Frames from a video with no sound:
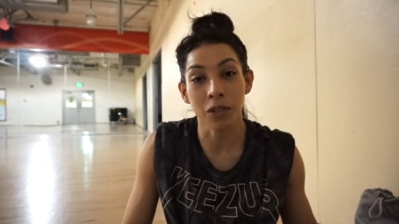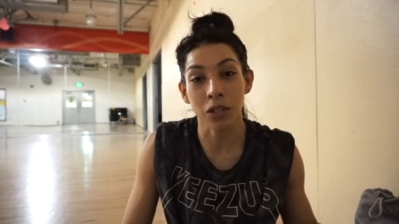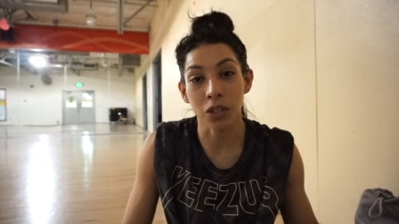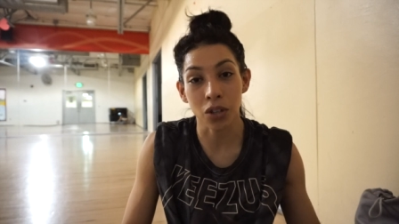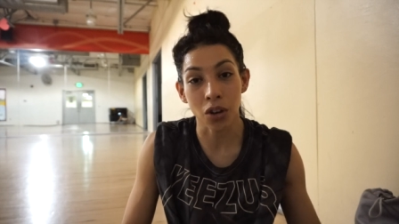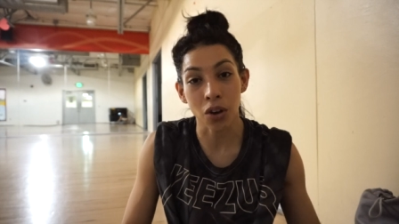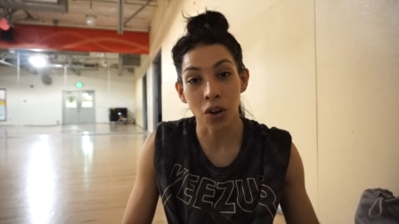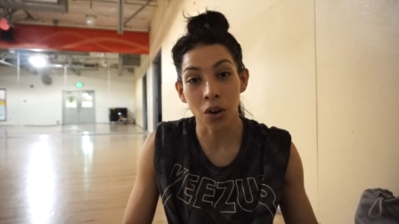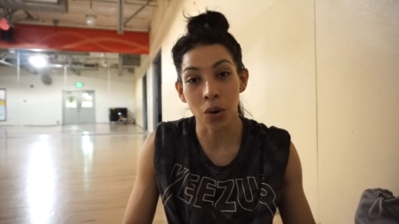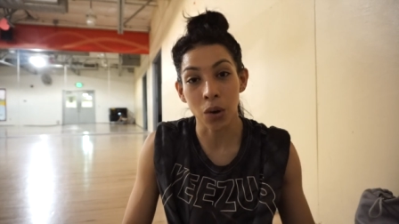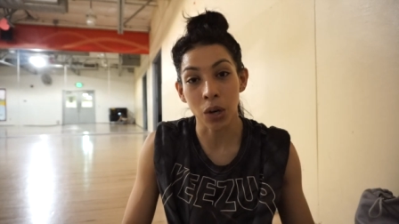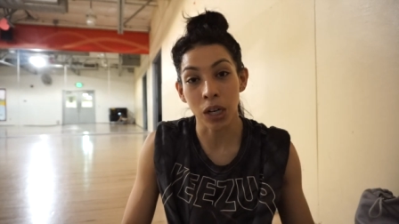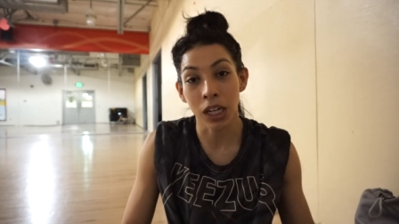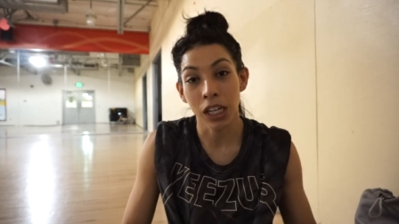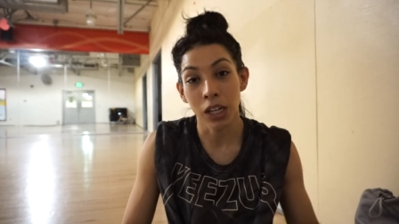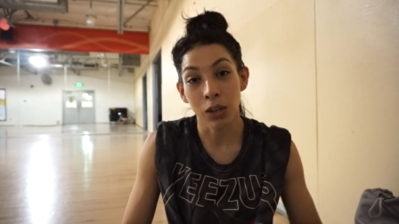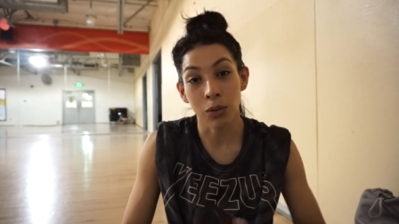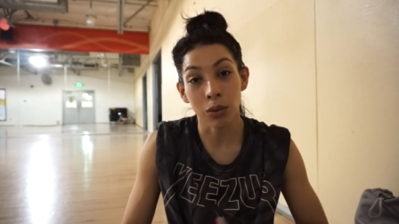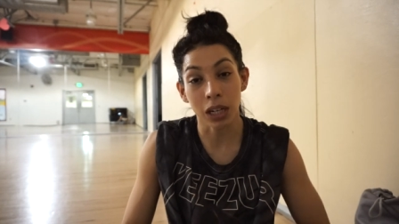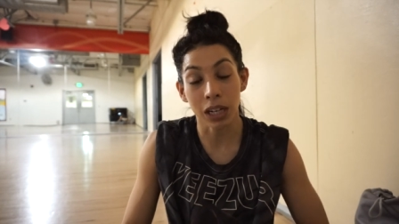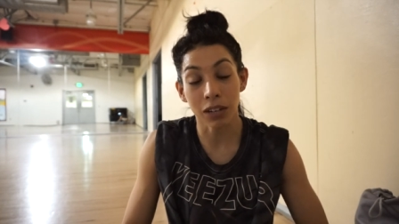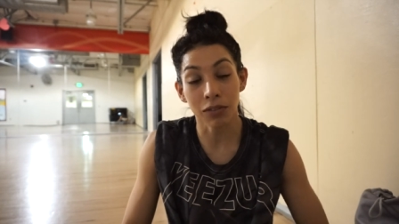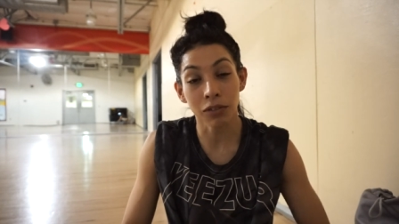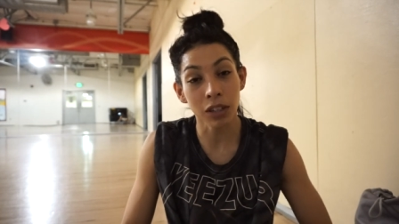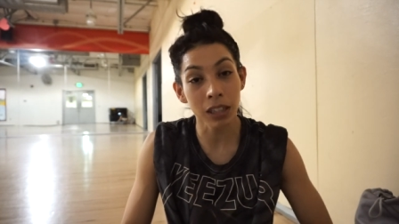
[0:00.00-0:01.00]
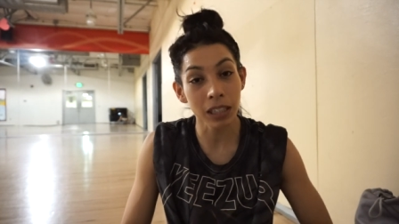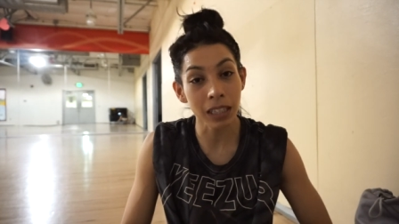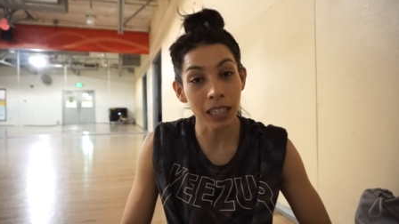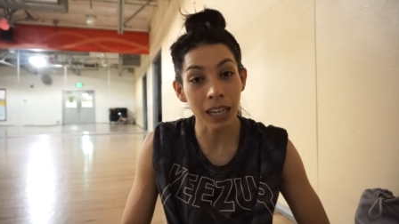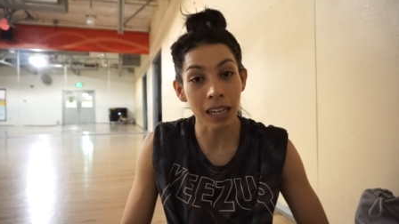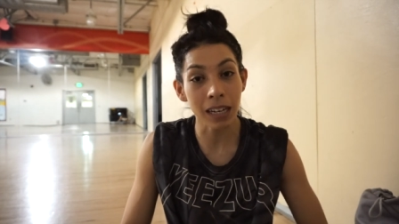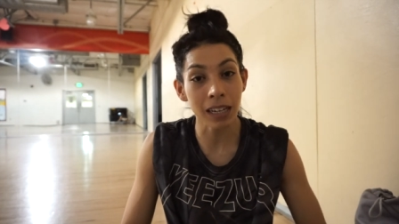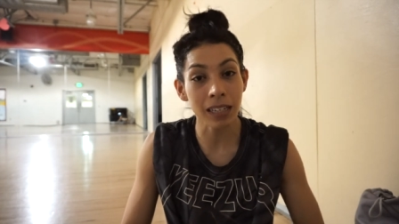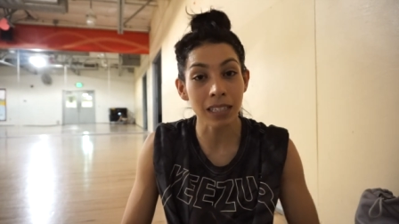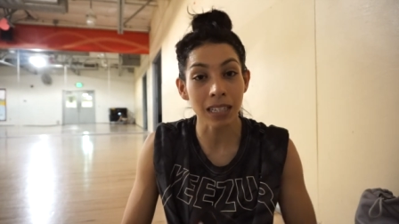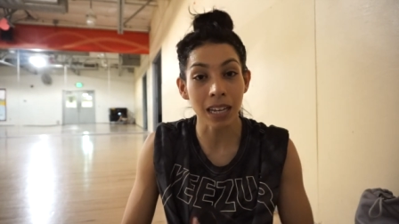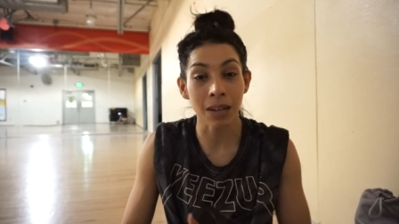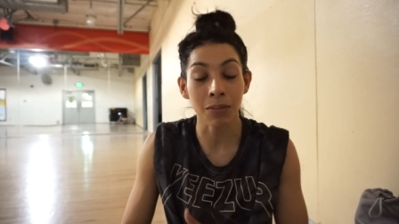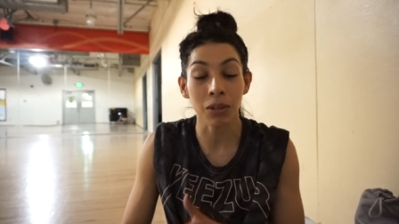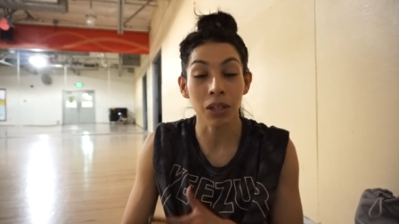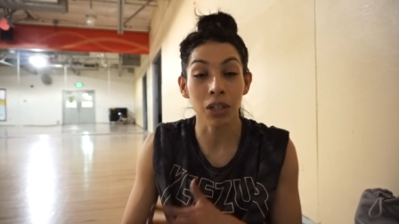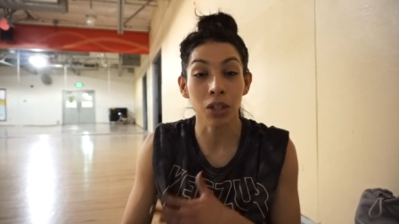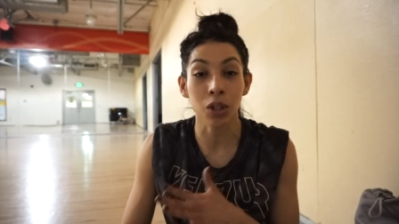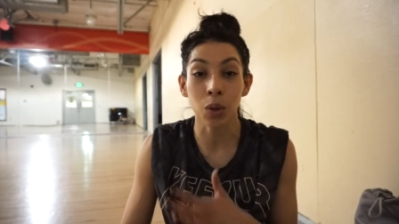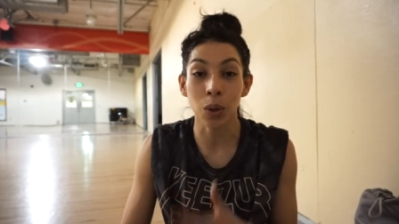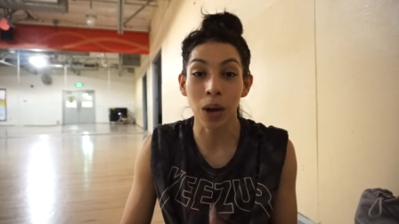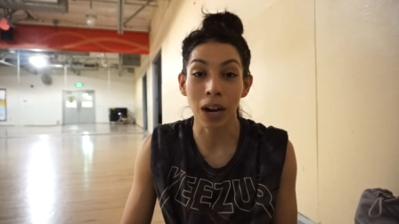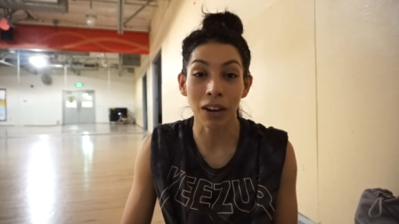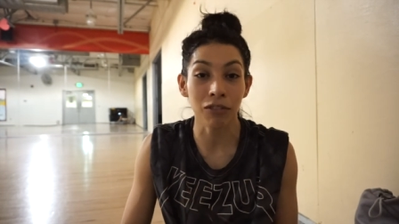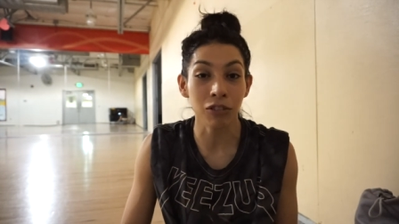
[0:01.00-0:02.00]
So whatever it takes, I'm
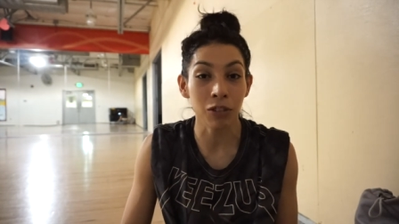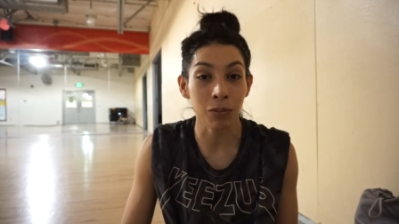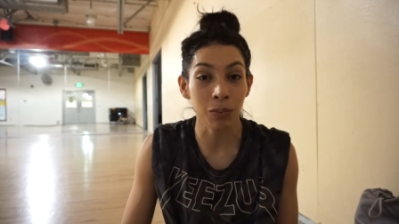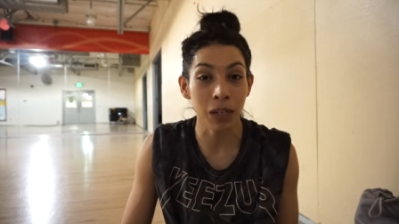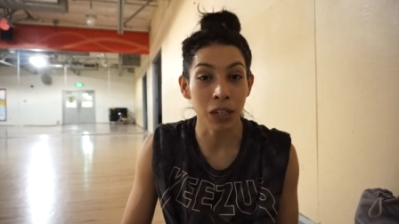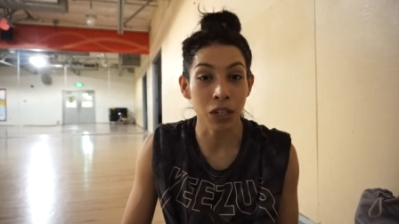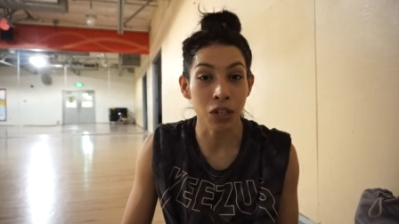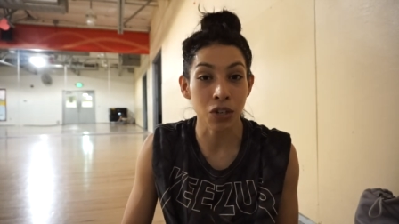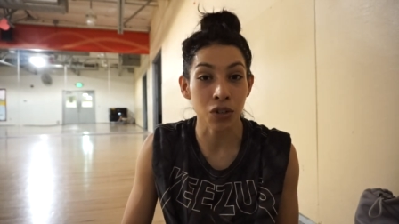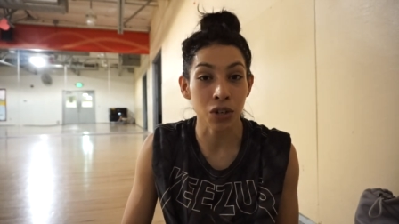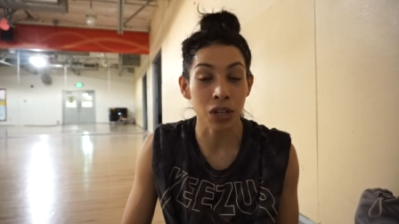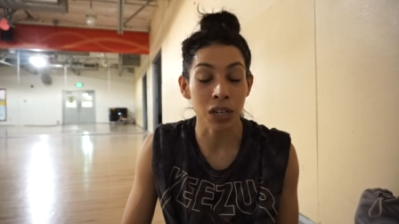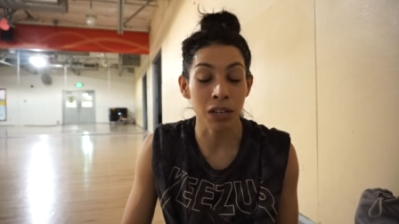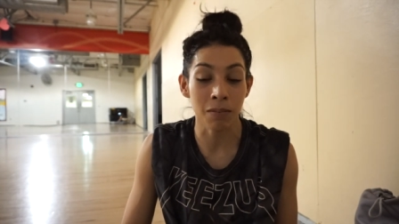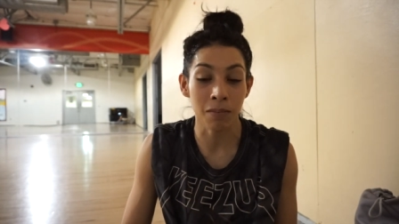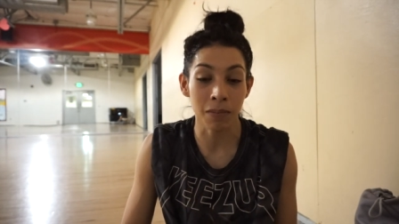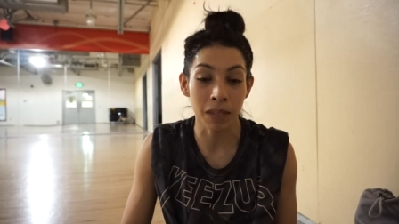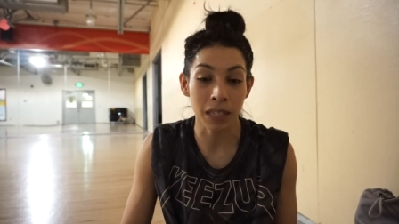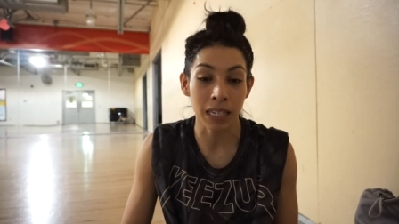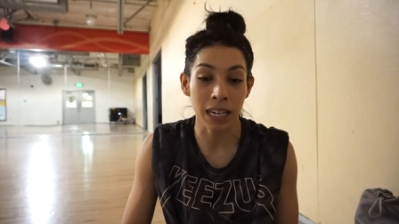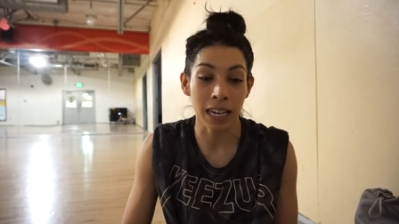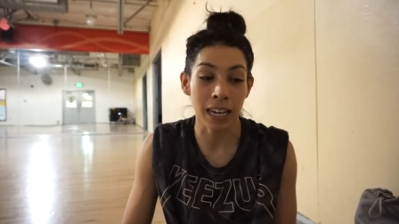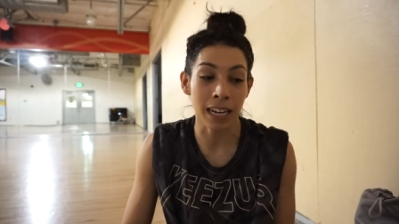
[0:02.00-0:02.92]
gonna go after my dreams